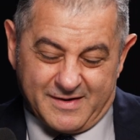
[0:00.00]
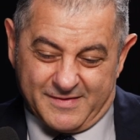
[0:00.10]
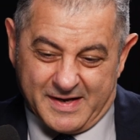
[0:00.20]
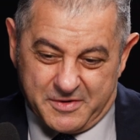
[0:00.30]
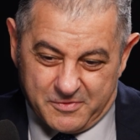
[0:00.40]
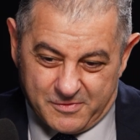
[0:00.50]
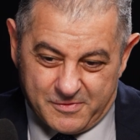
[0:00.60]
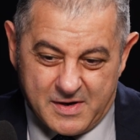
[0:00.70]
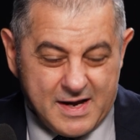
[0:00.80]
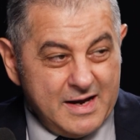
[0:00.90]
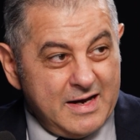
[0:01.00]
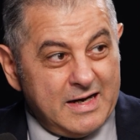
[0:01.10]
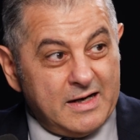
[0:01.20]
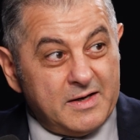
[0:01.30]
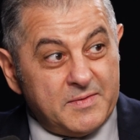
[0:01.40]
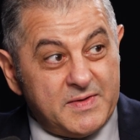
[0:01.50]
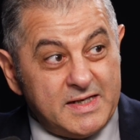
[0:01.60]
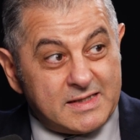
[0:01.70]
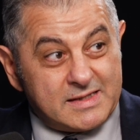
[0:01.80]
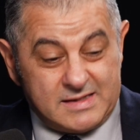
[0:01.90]
Yeah. Thank you, Lou.
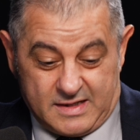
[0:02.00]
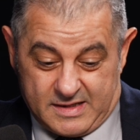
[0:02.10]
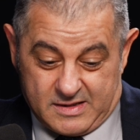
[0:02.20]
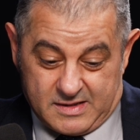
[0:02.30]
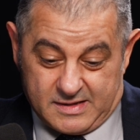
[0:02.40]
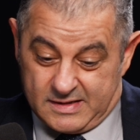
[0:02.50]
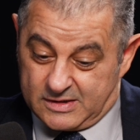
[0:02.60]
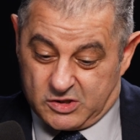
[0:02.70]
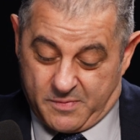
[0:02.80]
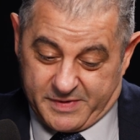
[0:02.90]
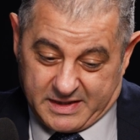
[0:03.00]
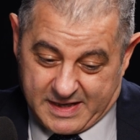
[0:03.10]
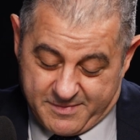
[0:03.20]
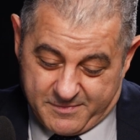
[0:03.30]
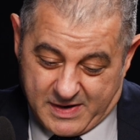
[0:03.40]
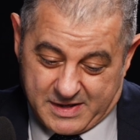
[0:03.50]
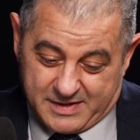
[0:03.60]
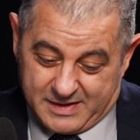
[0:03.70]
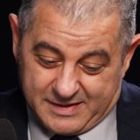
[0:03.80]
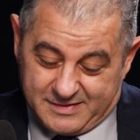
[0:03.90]
This topic came,
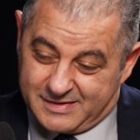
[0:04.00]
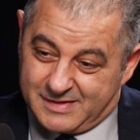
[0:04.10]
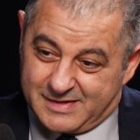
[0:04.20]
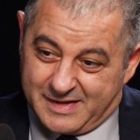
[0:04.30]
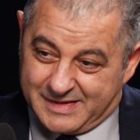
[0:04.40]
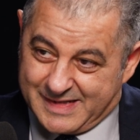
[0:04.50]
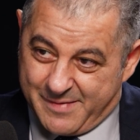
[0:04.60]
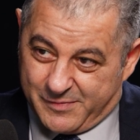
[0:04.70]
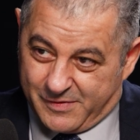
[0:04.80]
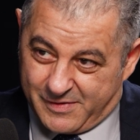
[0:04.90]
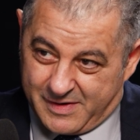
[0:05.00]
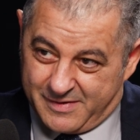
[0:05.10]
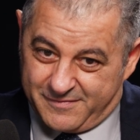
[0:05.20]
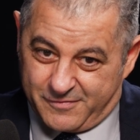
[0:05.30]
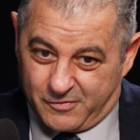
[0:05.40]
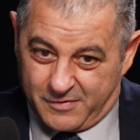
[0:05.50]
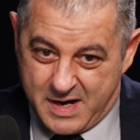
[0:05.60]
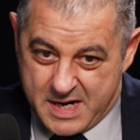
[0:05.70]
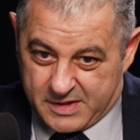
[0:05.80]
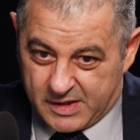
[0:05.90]
and this is an example
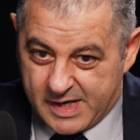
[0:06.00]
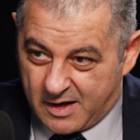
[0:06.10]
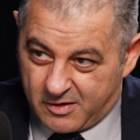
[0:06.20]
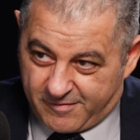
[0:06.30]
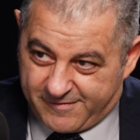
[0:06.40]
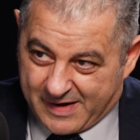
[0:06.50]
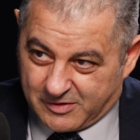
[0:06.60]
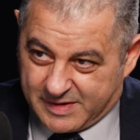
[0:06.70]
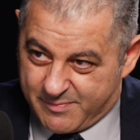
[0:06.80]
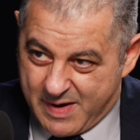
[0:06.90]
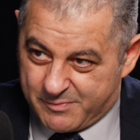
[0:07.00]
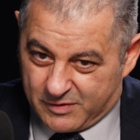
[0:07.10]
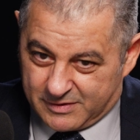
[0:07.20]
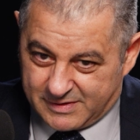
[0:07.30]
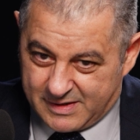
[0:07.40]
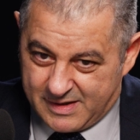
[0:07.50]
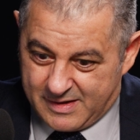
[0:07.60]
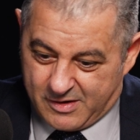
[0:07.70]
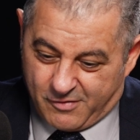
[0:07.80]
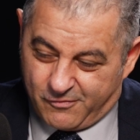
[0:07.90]
for the younger faculty members
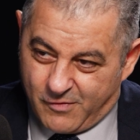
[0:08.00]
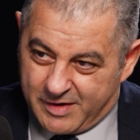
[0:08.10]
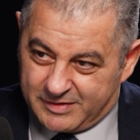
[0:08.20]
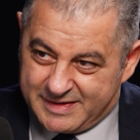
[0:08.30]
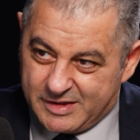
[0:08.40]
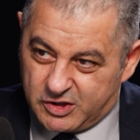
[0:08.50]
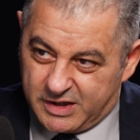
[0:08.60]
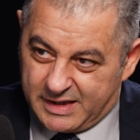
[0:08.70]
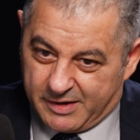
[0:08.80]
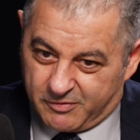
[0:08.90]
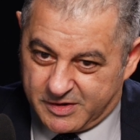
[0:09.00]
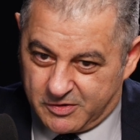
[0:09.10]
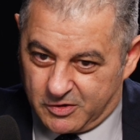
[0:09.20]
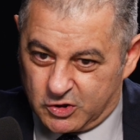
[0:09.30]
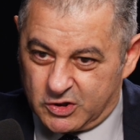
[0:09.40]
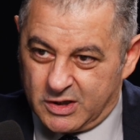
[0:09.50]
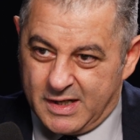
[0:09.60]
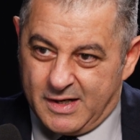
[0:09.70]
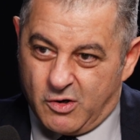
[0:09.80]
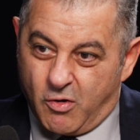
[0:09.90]
of where teaching and research
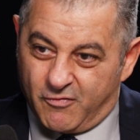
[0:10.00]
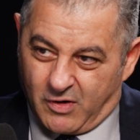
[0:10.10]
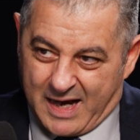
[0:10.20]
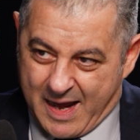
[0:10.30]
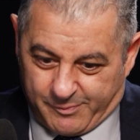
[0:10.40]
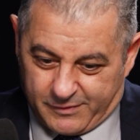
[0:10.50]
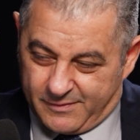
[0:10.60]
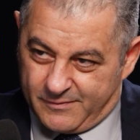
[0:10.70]
overlap.